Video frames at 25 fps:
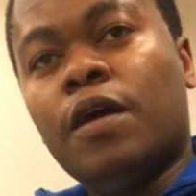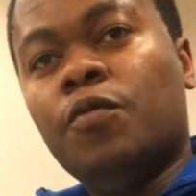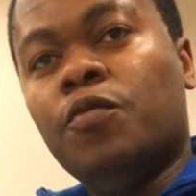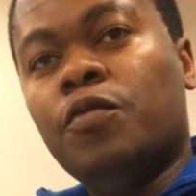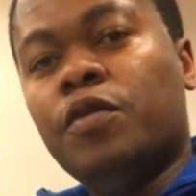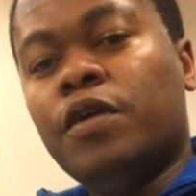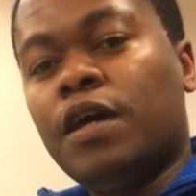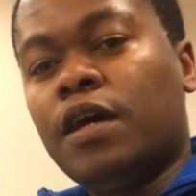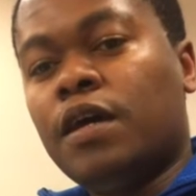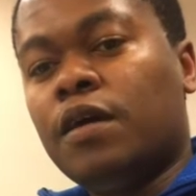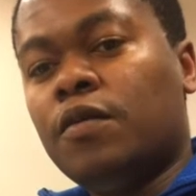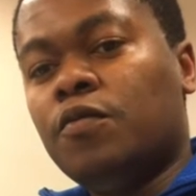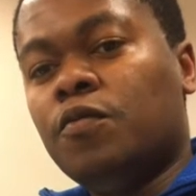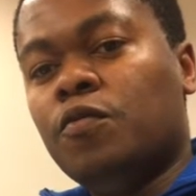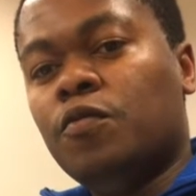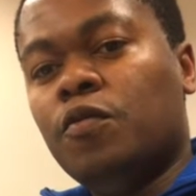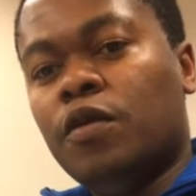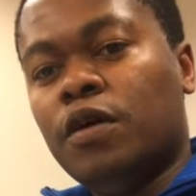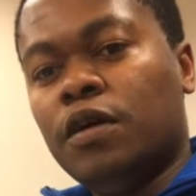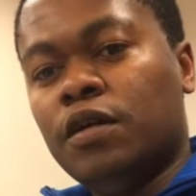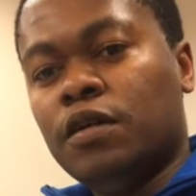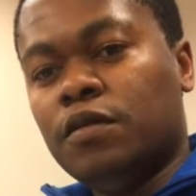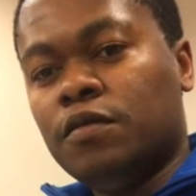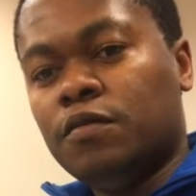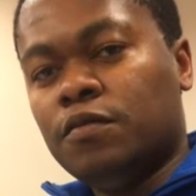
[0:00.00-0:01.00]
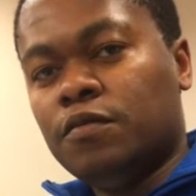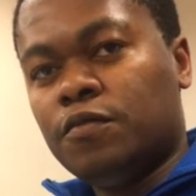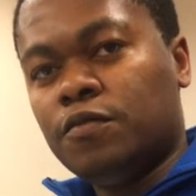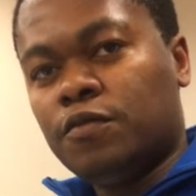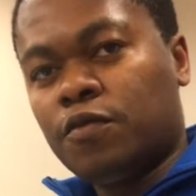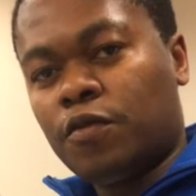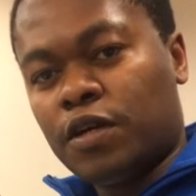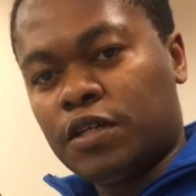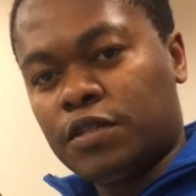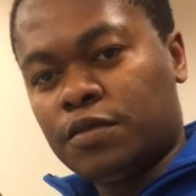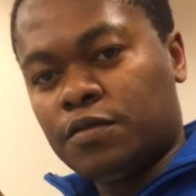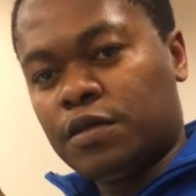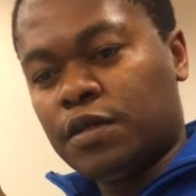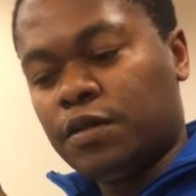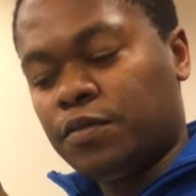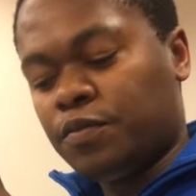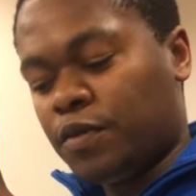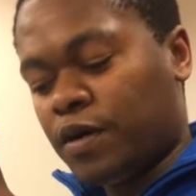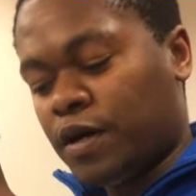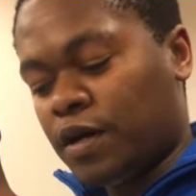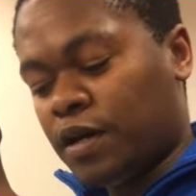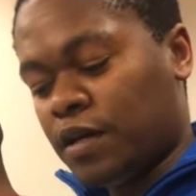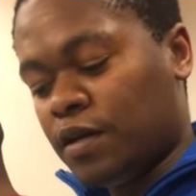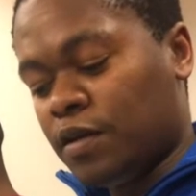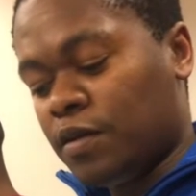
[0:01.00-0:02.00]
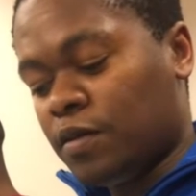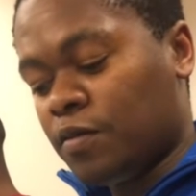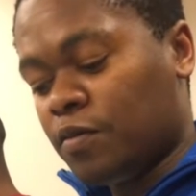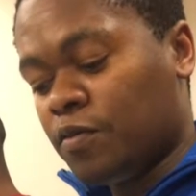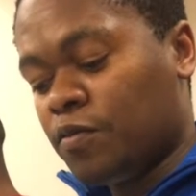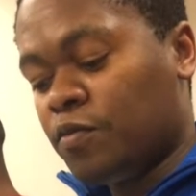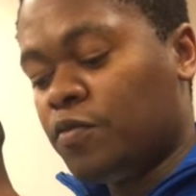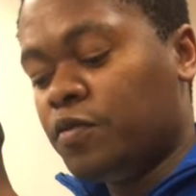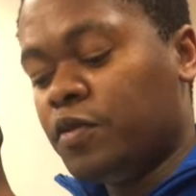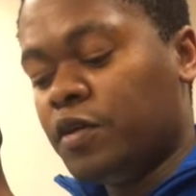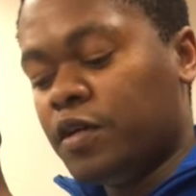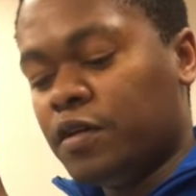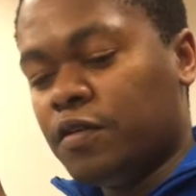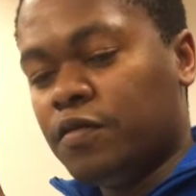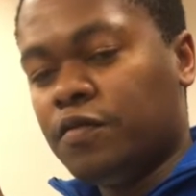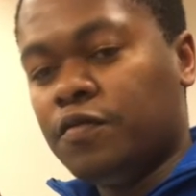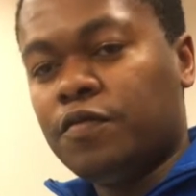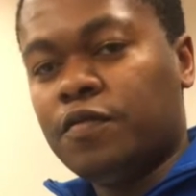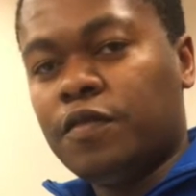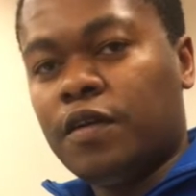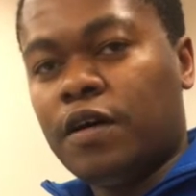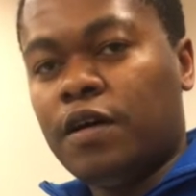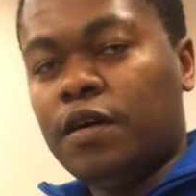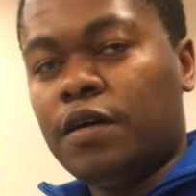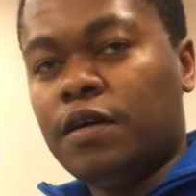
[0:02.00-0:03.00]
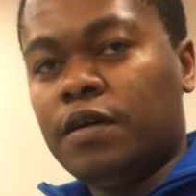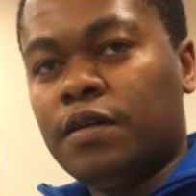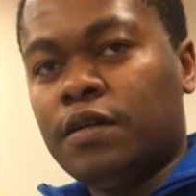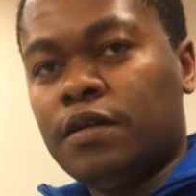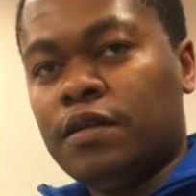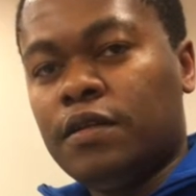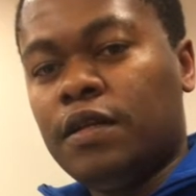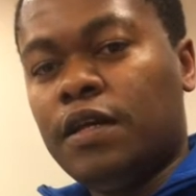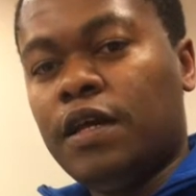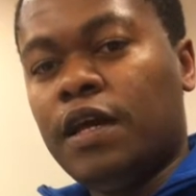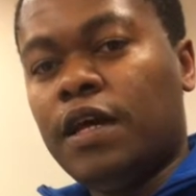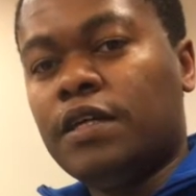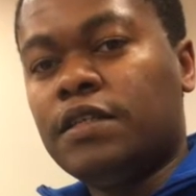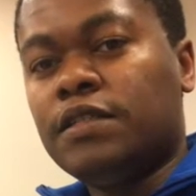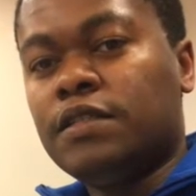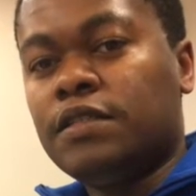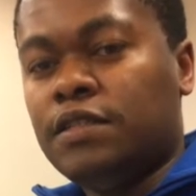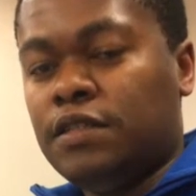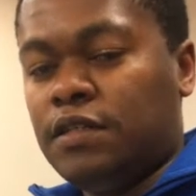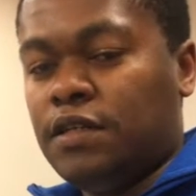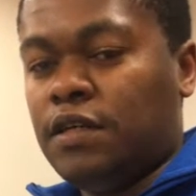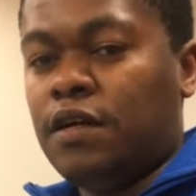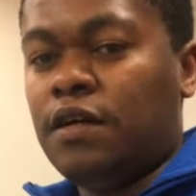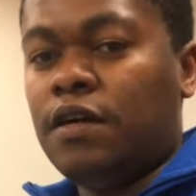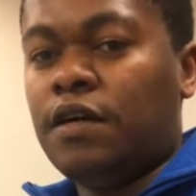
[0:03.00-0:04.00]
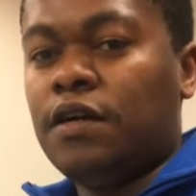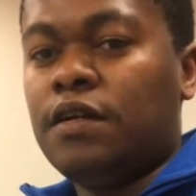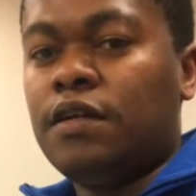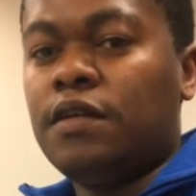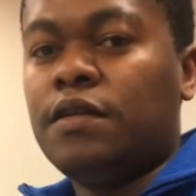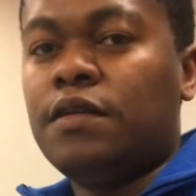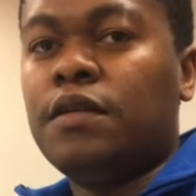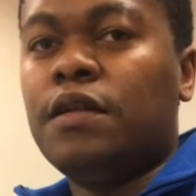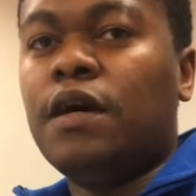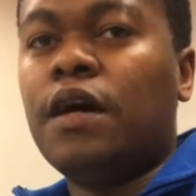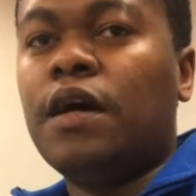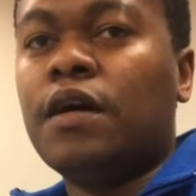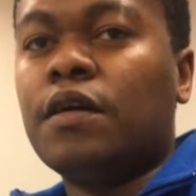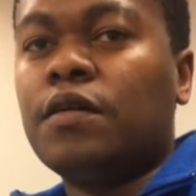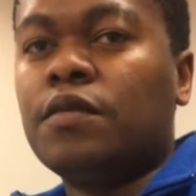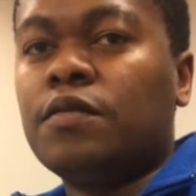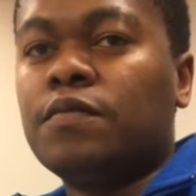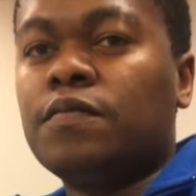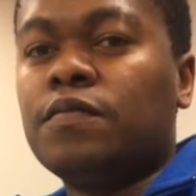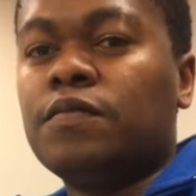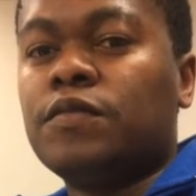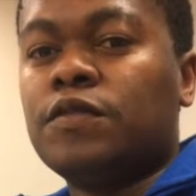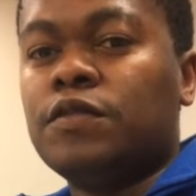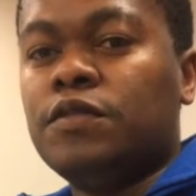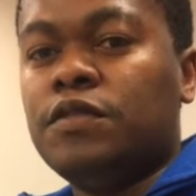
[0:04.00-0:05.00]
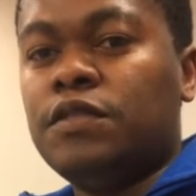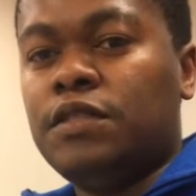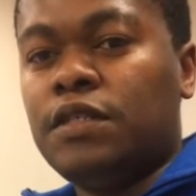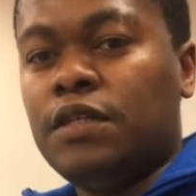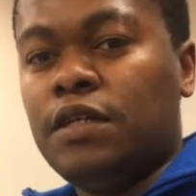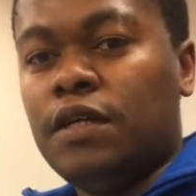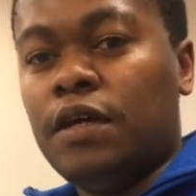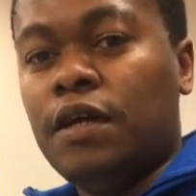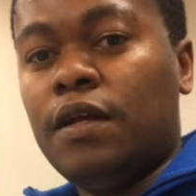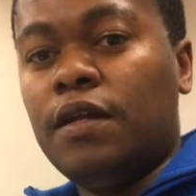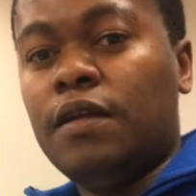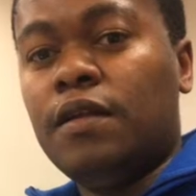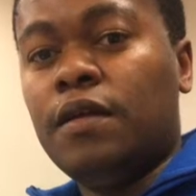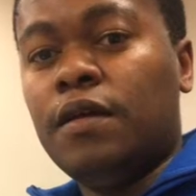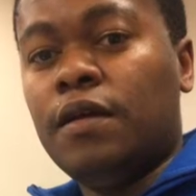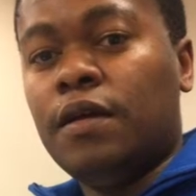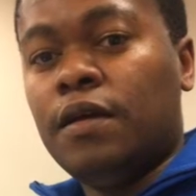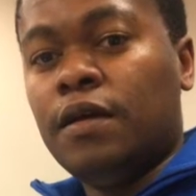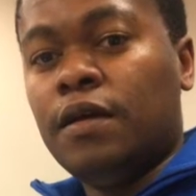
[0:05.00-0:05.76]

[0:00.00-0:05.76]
and we had one Raspberry Pi with the SD card that contained